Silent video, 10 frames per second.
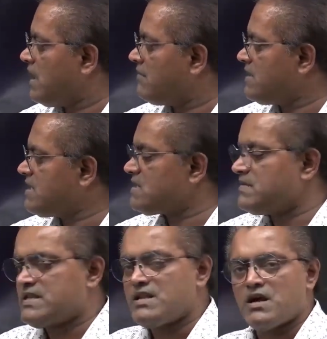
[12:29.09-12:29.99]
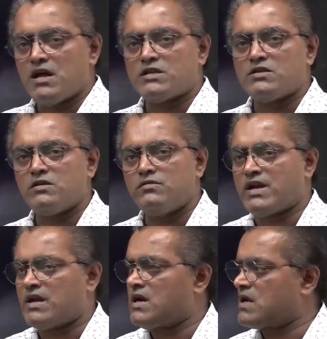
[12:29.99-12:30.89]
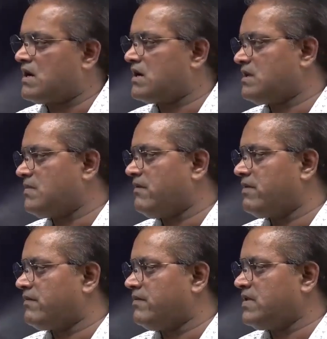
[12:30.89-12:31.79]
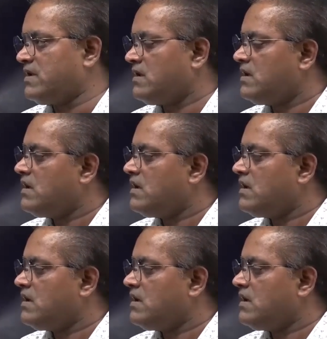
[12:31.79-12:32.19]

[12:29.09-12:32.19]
If this is missing also, we cannot collect the power from the